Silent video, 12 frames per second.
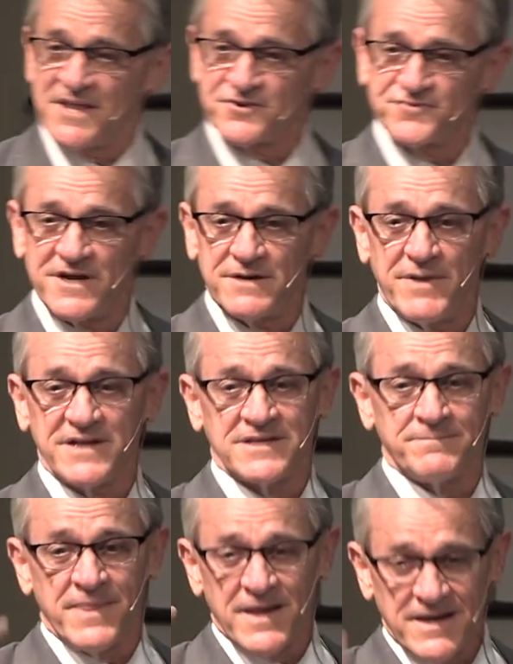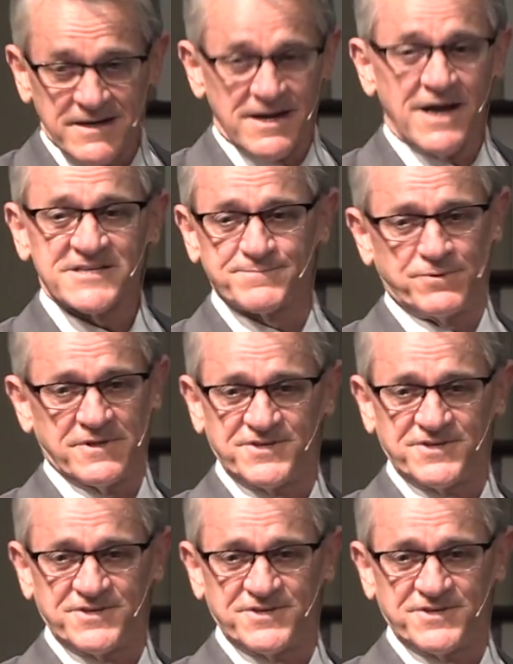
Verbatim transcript: they're trying to make them gospel